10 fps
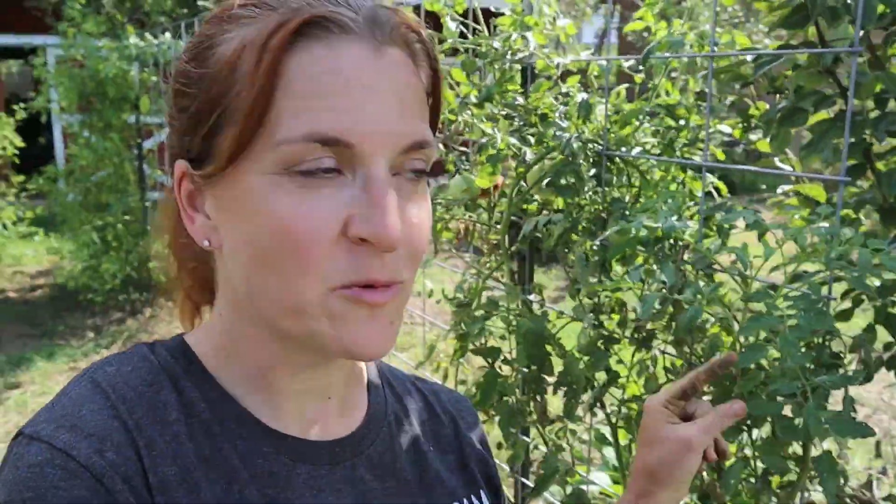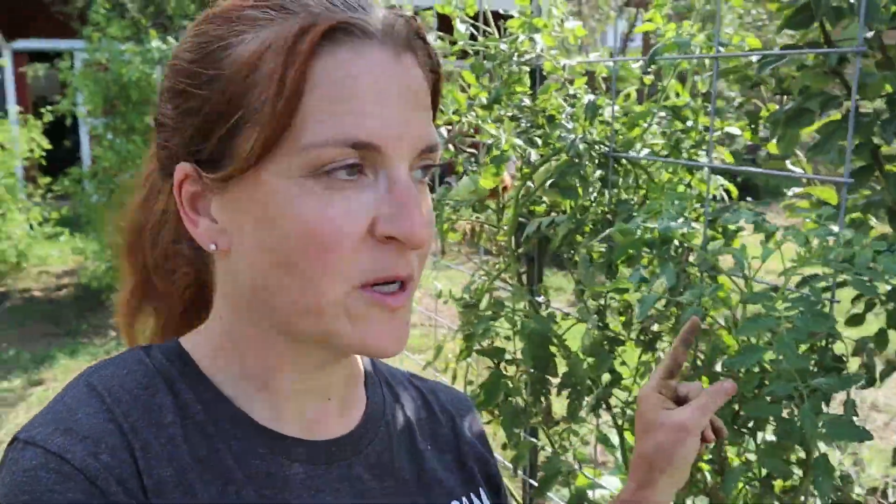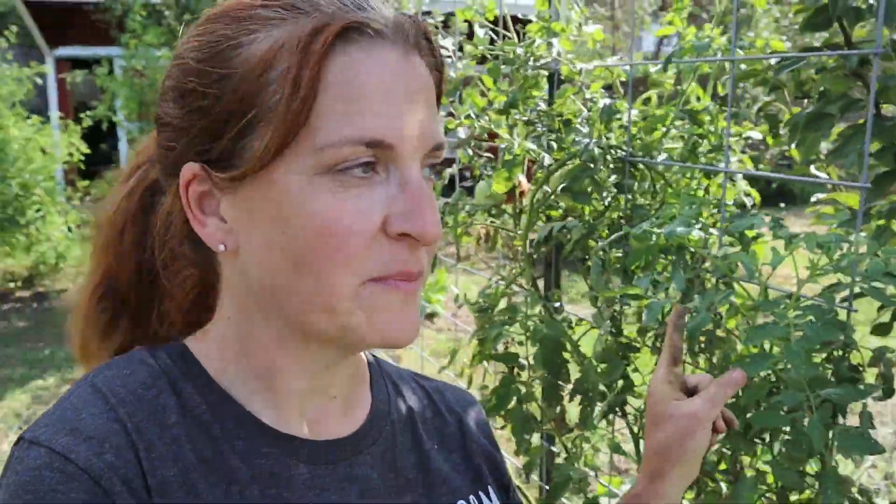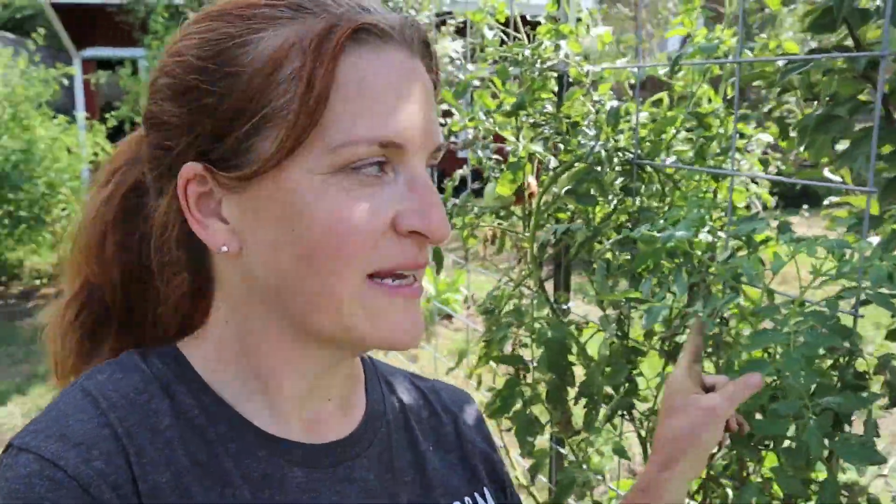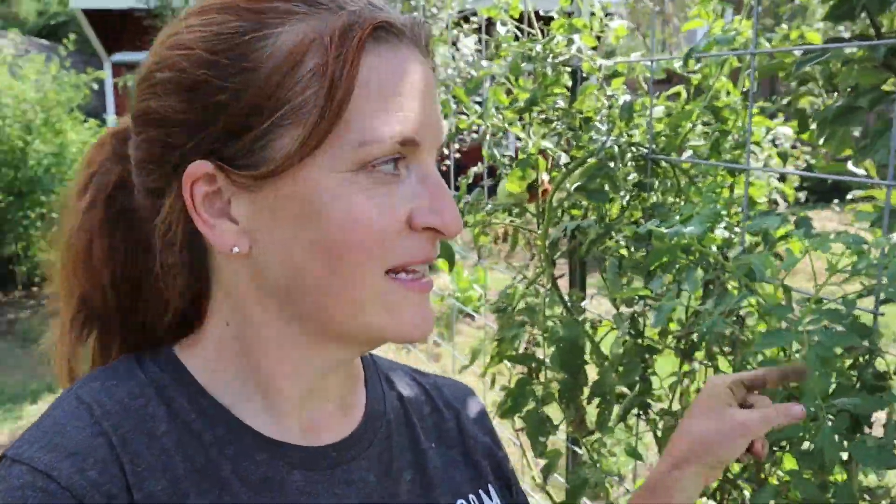will
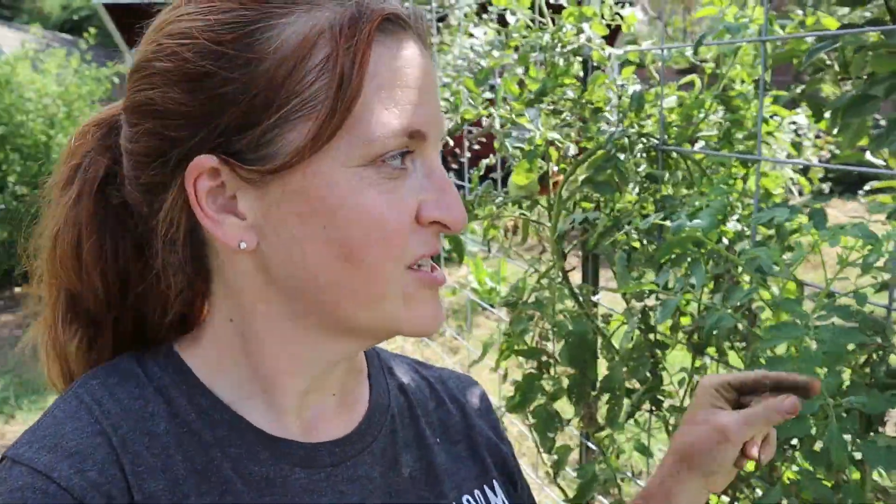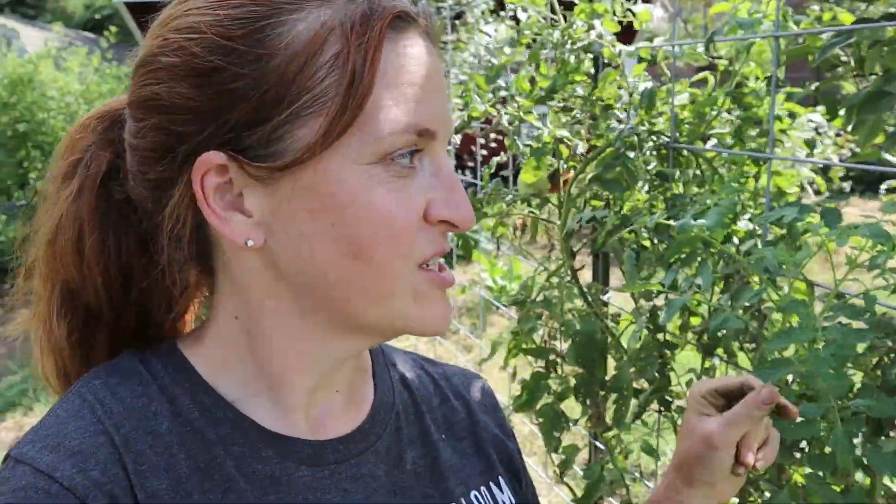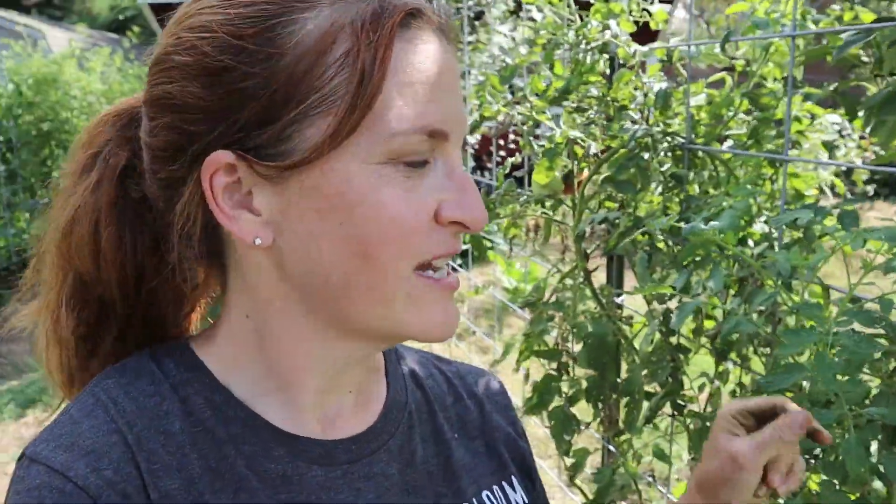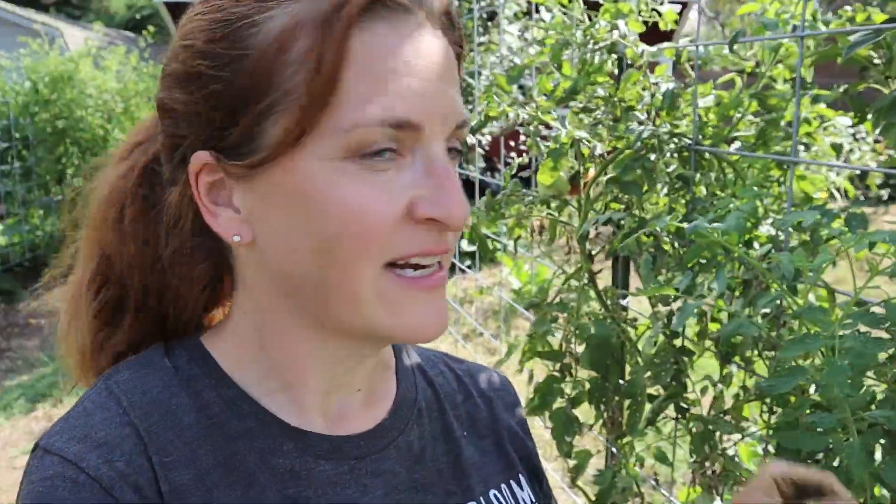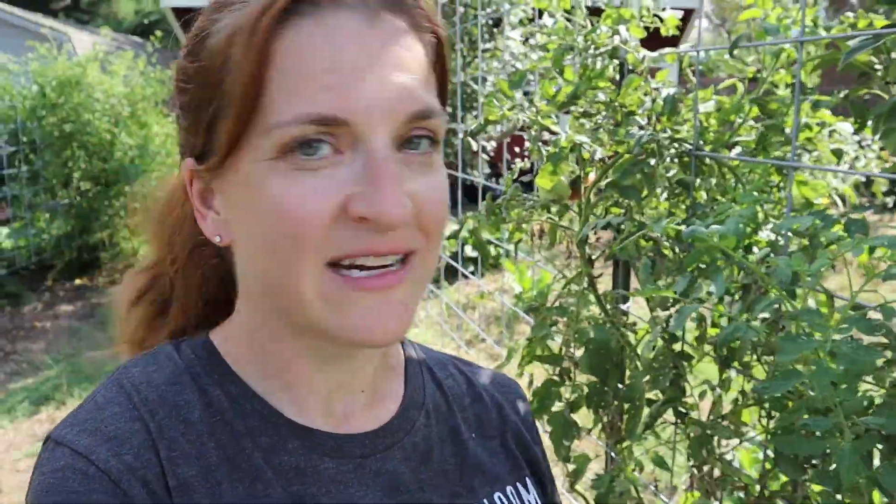work being in the
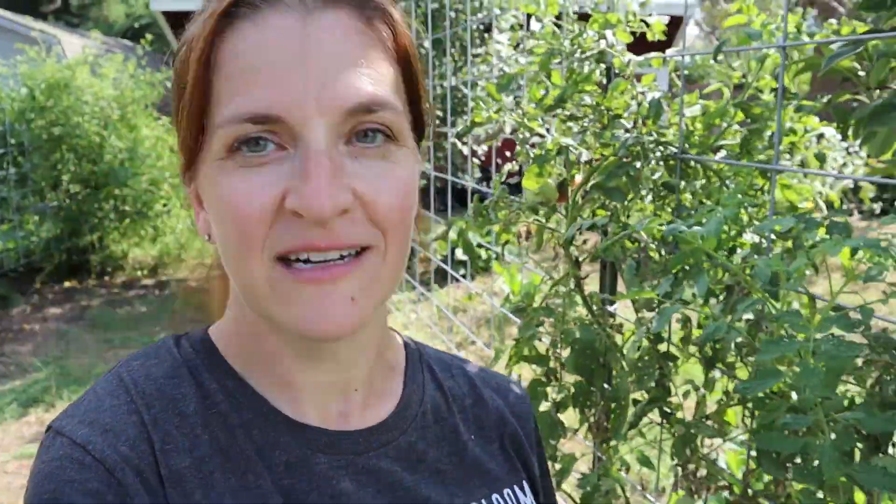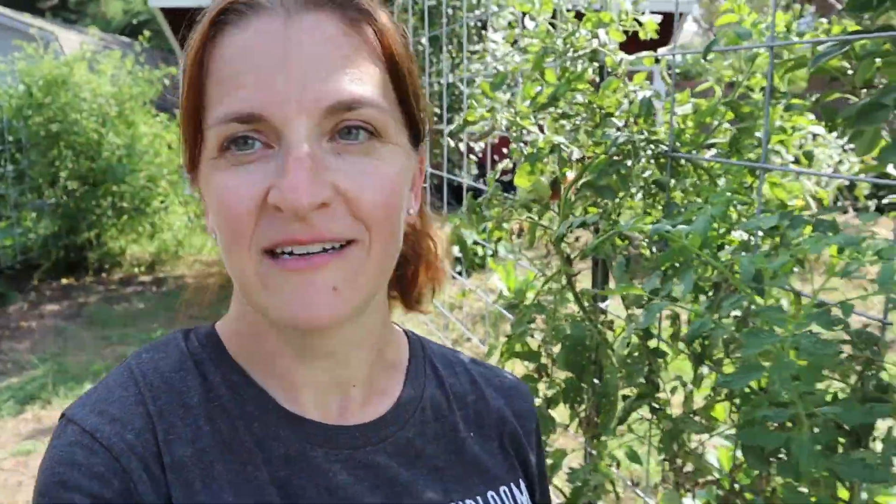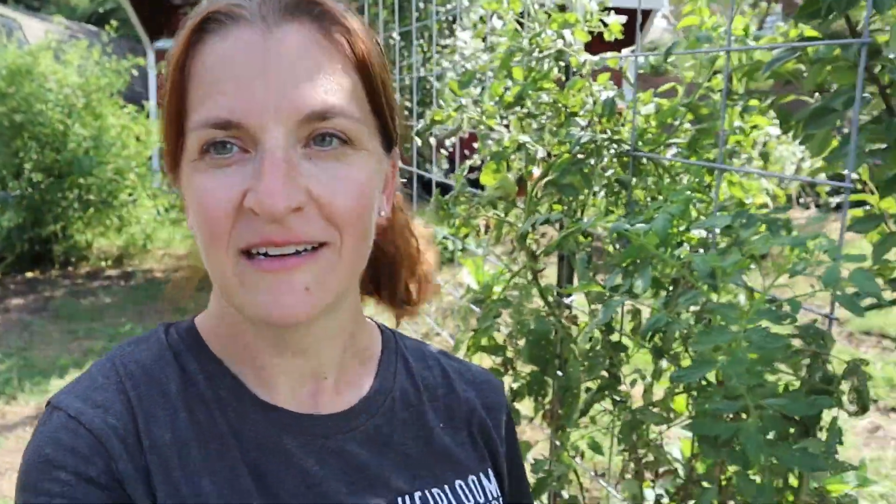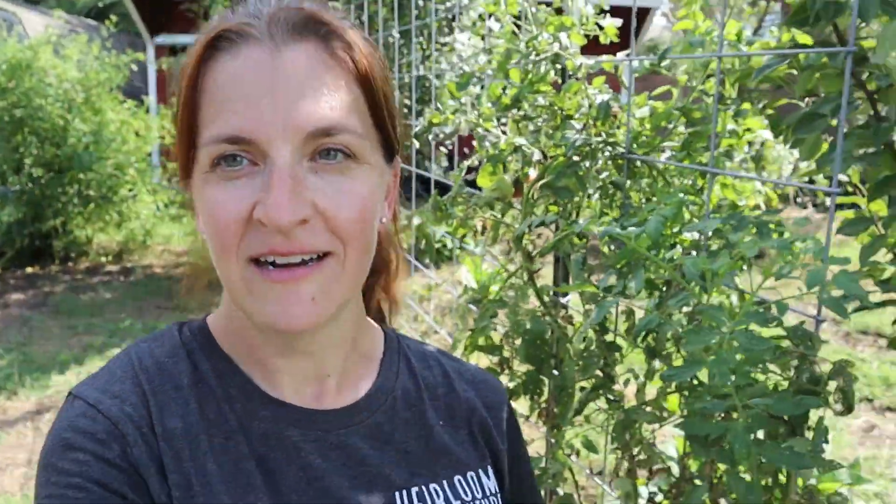shade here.